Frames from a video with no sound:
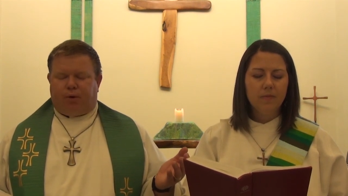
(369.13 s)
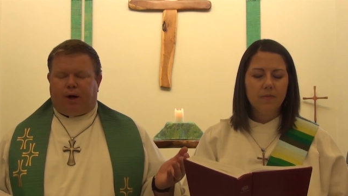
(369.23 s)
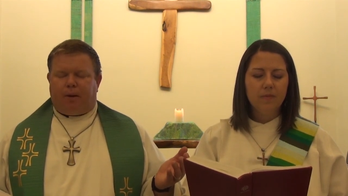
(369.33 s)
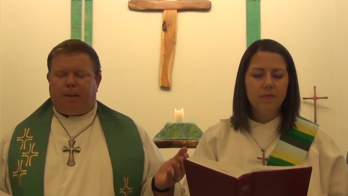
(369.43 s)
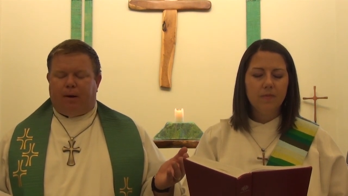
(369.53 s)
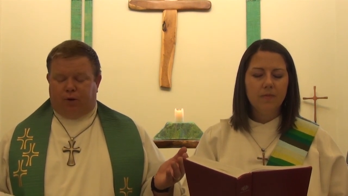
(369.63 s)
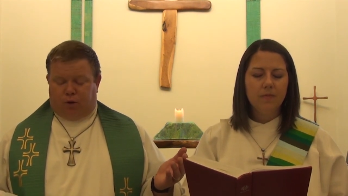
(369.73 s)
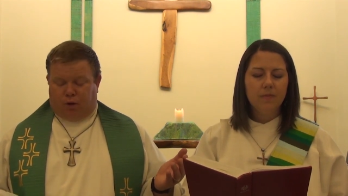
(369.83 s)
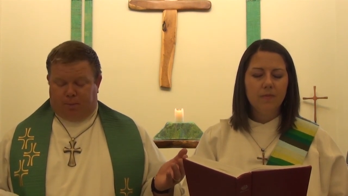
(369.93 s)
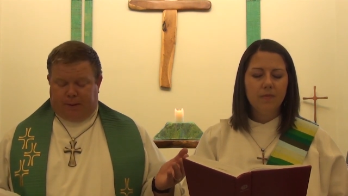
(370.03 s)
Speaker 1: bring about
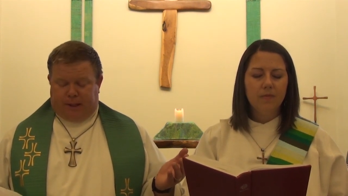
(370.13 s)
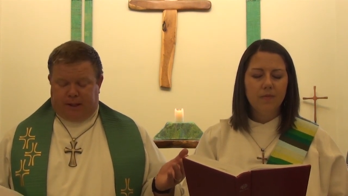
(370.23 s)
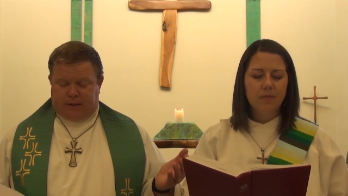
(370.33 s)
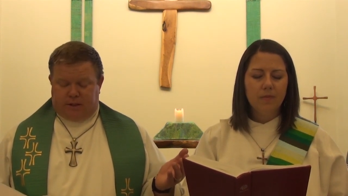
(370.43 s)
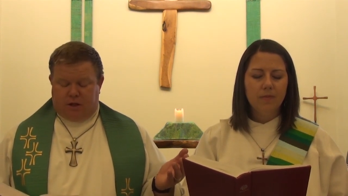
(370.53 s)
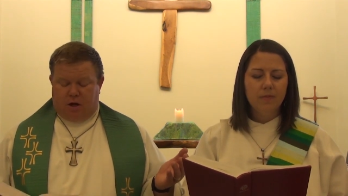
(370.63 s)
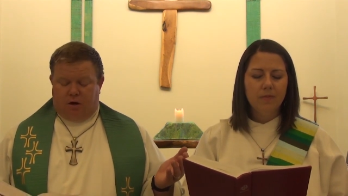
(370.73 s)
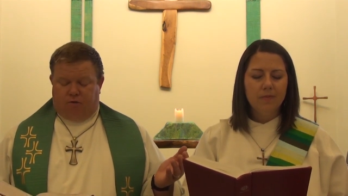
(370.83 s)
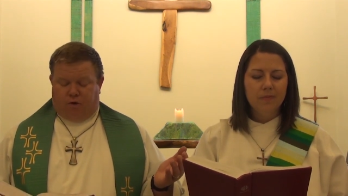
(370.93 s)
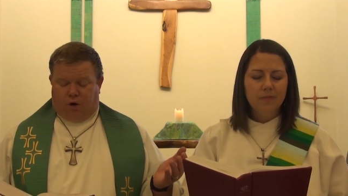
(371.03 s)
your peace
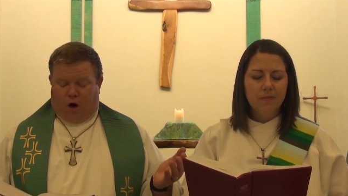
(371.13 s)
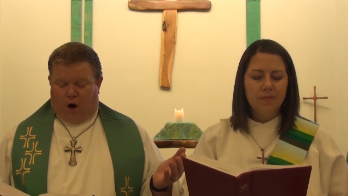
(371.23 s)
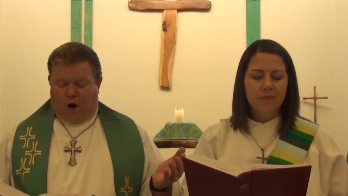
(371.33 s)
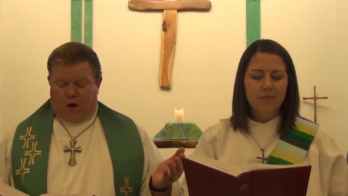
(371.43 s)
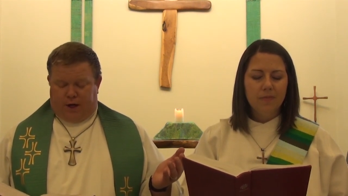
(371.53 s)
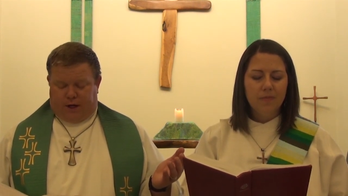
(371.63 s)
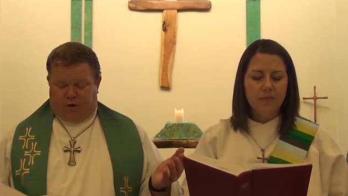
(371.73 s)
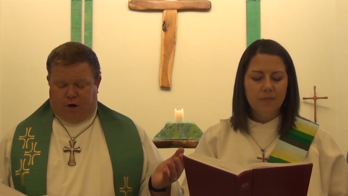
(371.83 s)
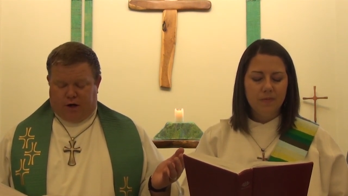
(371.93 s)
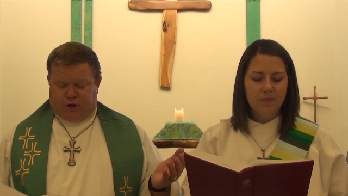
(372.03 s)
for all in
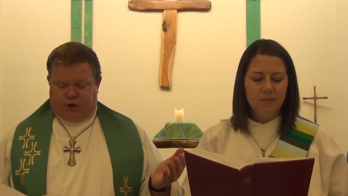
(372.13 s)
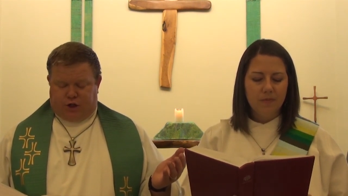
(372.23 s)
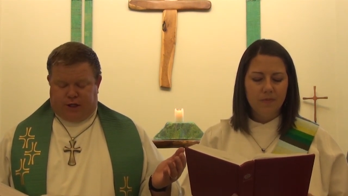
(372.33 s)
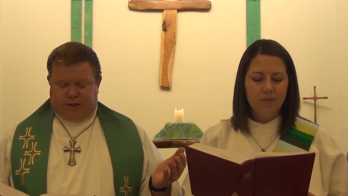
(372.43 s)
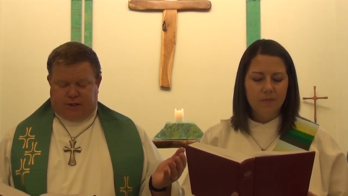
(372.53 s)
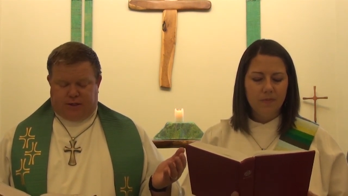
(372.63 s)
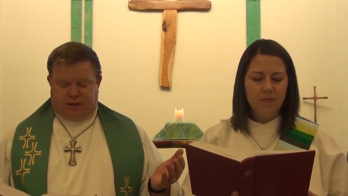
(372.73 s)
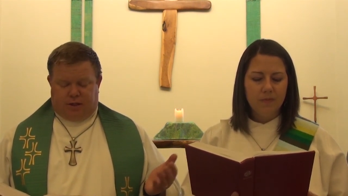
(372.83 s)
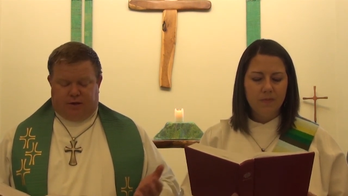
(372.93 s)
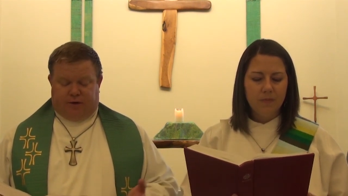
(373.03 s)
Christ Jesus, the
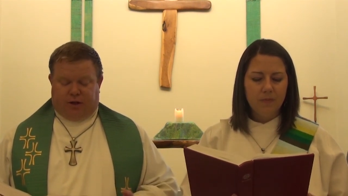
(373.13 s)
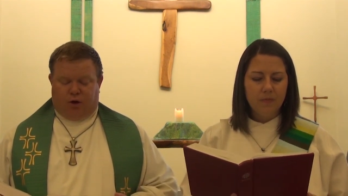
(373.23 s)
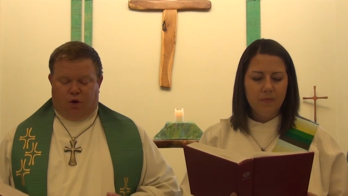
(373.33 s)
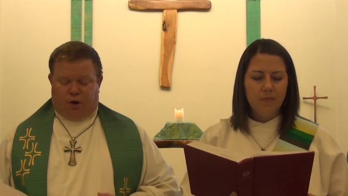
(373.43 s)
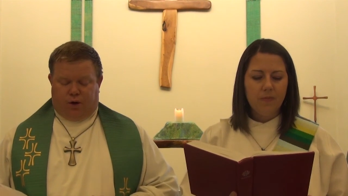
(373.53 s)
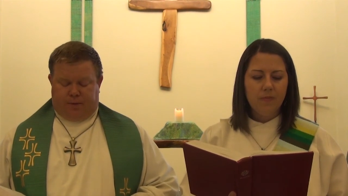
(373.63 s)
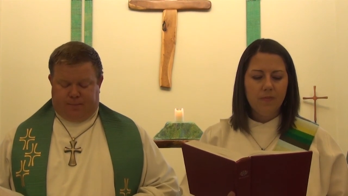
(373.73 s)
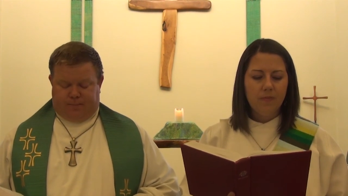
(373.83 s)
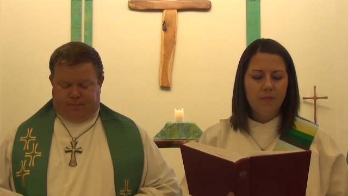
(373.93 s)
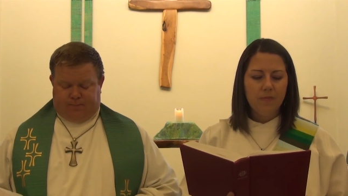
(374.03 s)
living Lord.
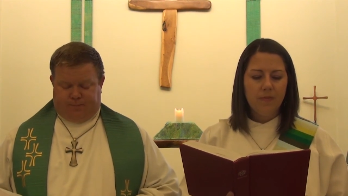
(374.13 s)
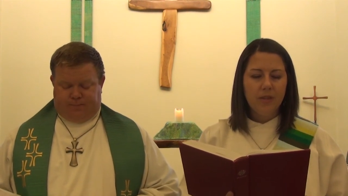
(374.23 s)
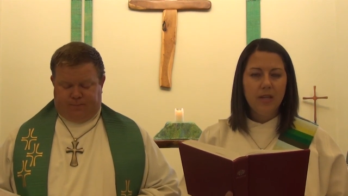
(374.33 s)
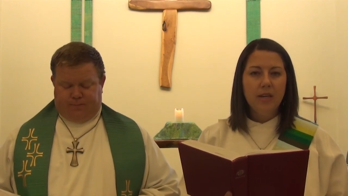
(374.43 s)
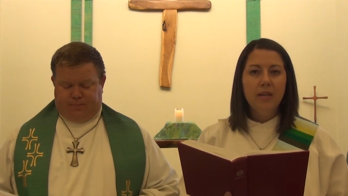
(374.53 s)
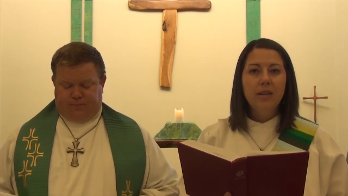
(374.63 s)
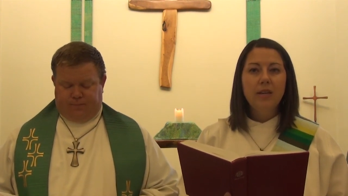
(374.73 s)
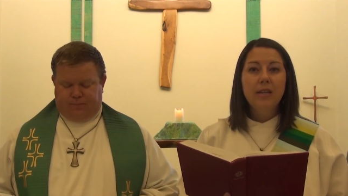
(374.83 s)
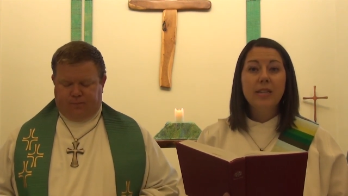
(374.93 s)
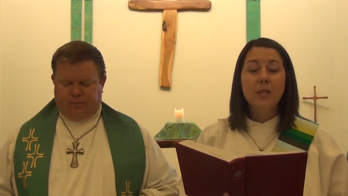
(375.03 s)

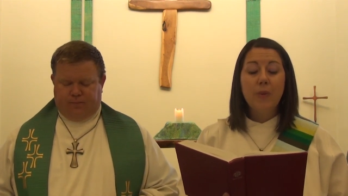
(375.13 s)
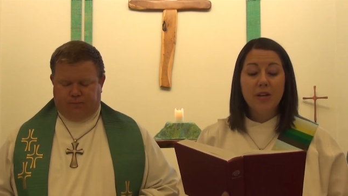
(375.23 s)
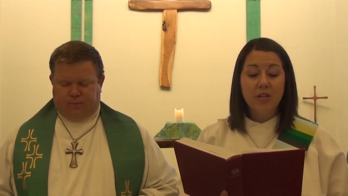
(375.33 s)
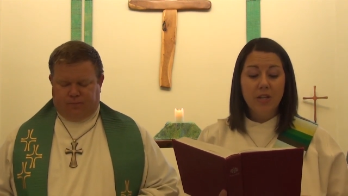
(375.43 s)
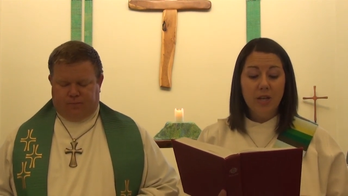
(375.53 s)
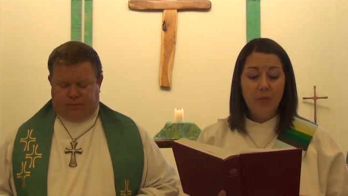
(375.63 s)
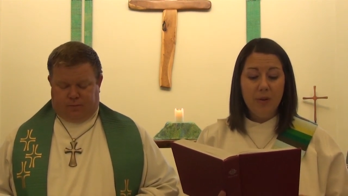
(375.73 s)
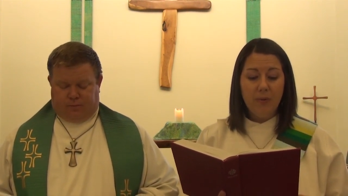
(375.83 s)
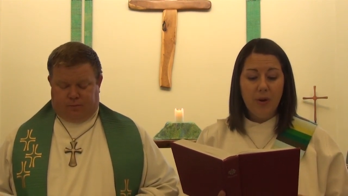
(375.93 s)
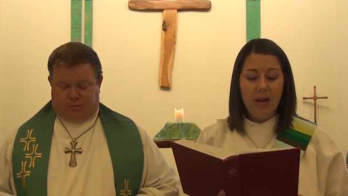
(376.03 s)
Speaker 2: Especially we
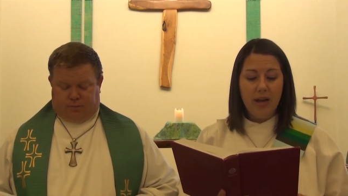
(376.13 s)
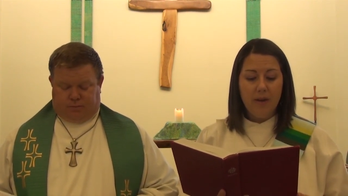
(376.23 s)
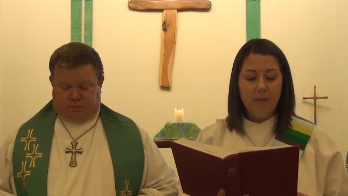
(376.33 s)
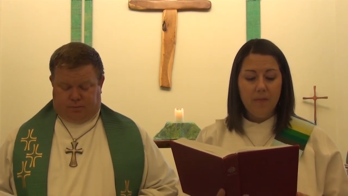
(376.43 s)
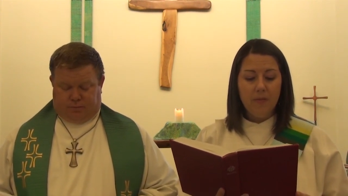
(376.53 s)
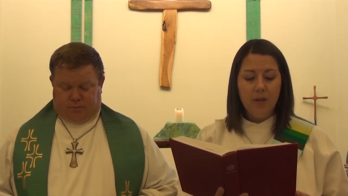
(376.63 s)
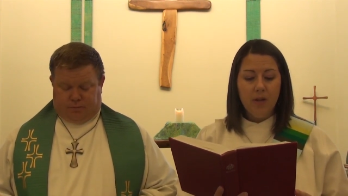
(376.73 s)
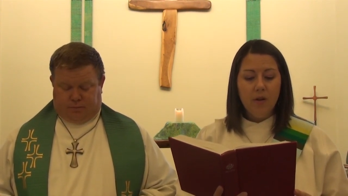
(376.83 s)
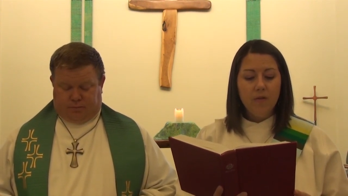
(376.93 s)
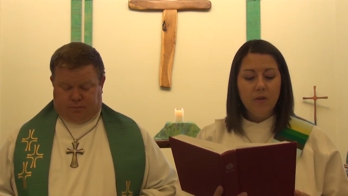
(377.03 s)
pray
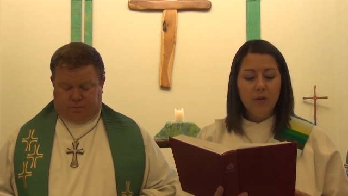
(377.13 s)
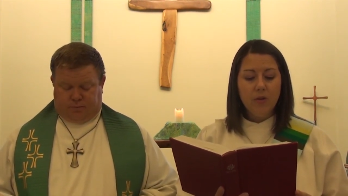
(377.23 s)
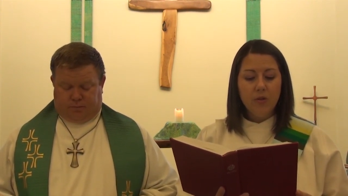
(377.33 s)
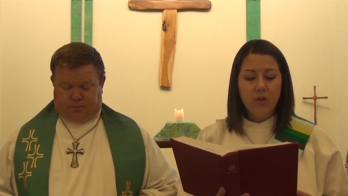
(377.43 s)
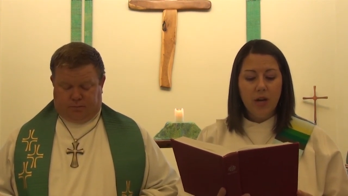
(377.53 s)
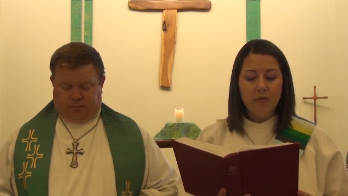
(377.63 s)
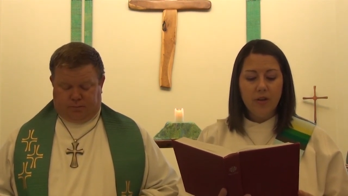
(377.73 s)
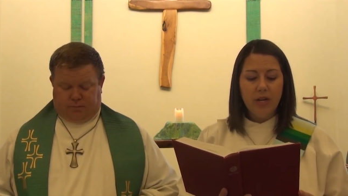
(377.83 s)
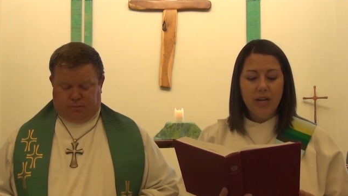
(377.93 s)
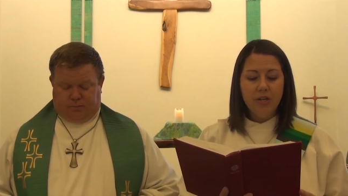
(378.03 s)
for those who govern
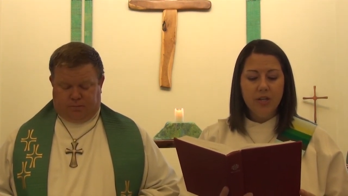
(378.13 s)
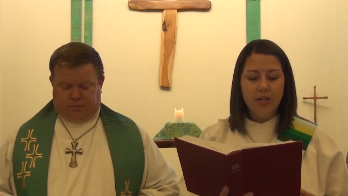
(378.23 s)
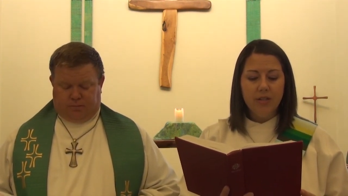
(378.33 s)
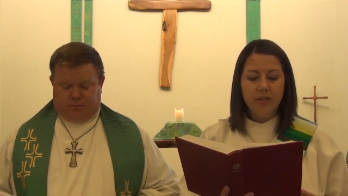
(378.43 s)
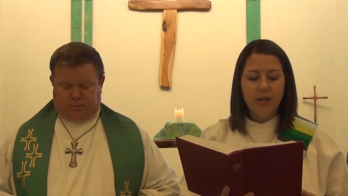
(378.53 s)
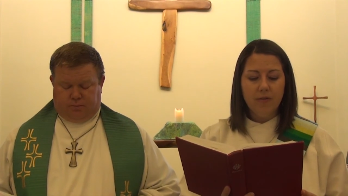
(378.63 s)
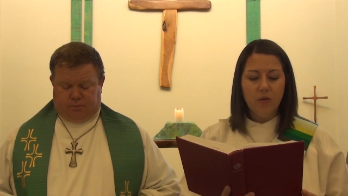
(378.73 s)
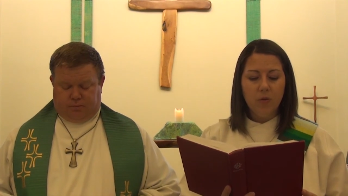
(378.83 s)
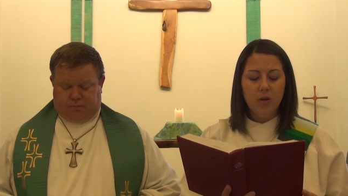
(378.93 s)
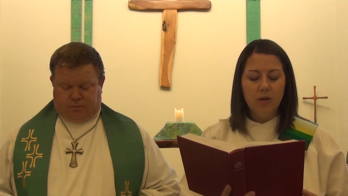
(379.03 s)
nations of the
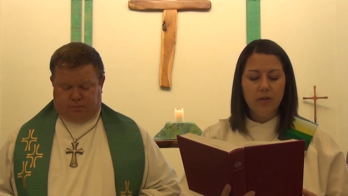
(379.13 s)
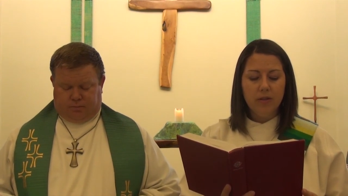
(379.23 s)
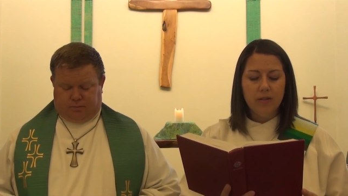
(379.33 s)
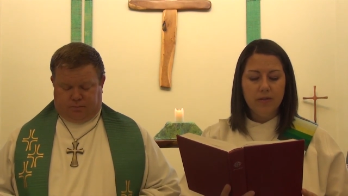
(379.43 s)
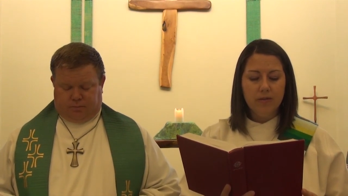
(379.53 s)
world,